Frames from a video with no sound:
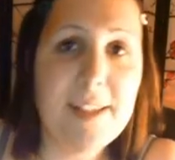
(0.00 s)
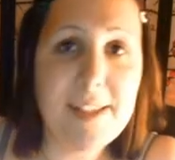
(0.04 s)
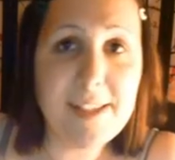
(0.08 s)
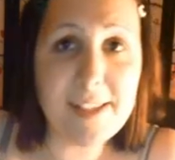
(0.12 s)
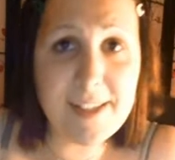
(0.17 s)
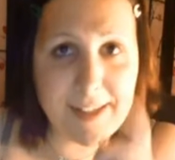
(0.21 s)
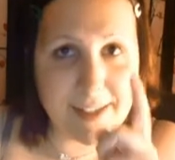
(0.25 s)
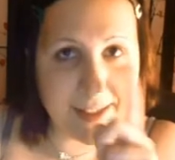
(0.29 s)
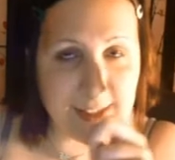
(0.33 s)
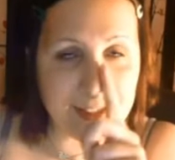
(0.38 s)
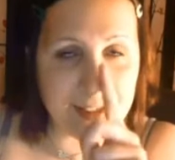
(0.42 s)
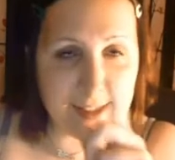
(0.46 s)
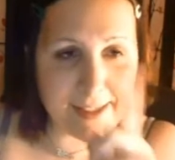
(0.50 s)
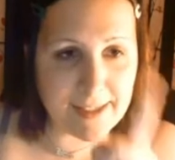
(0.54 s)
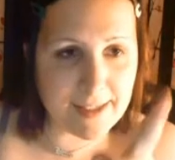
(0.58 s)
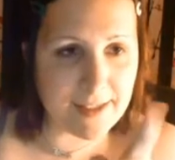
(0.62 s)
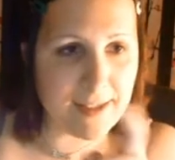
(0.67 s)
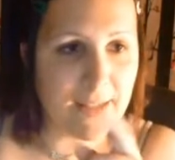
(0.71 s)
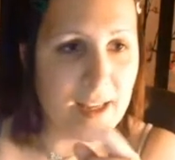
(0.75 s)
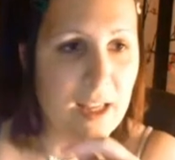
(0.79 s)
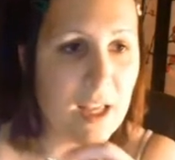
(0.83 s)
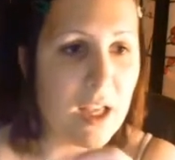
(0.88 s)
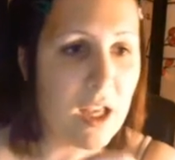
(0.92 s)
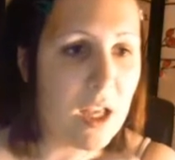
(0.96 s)
this is this is
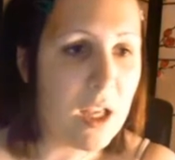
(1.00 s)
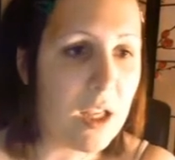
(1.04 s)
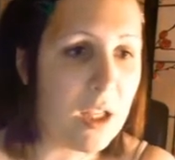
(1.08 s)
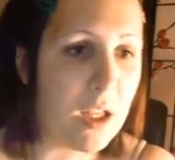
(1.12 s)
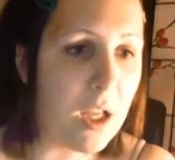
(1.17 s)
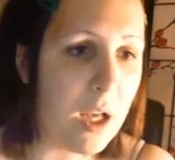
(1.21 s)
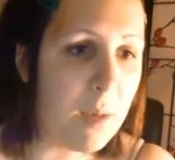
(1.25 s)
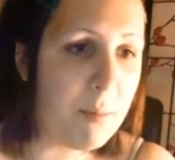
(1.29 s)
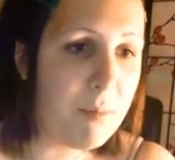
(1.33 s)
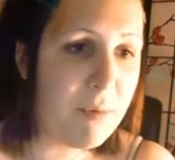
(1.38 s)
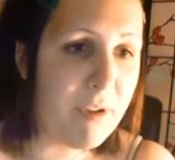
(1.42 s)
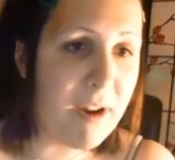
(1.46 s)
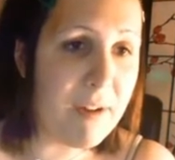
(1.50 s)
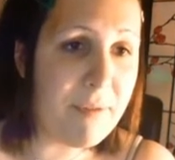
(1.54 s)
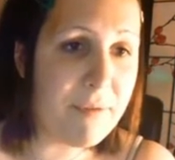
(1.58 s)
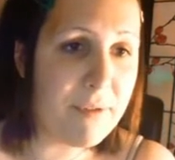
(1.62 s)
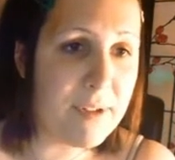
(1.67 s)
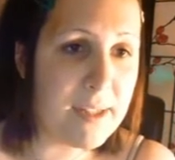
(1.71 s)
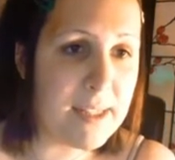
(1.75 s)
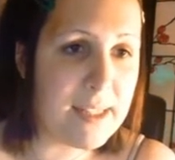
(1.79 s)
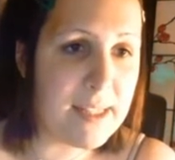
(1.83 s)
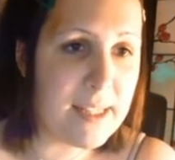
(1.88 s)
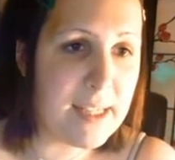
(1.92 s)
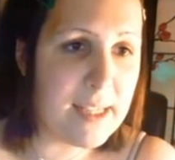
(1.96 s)
uh
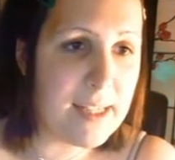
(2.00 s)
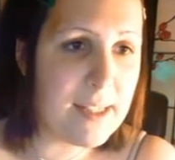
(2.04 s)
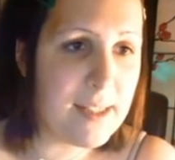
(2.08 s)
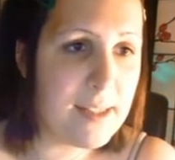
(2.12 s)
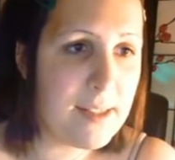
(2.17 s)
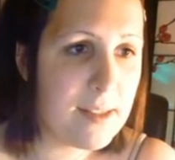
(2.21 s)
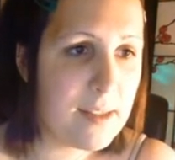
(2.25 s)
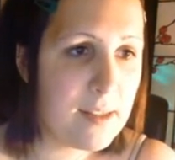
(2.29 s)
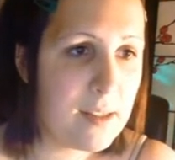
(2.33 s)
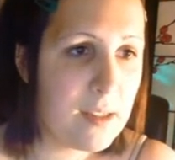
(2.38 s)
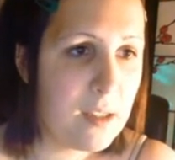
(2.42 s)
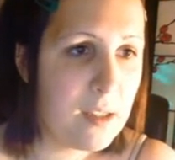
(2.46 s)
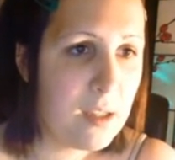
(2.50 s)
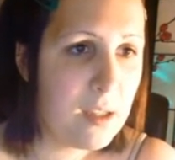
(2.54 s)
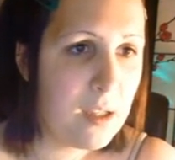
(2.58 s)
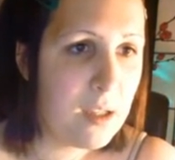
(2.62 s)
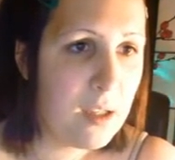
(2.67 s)
preferences